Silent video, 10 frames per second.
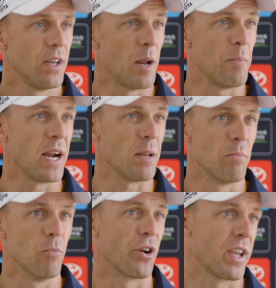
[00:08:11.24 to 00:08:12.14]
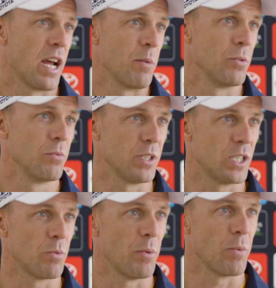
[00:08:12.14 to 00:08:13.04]
and made him more accountable,
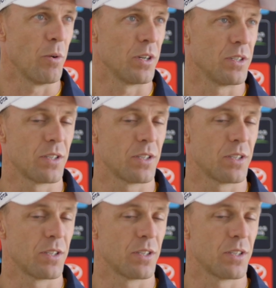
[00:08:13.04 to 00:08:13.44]
which is what we wanted.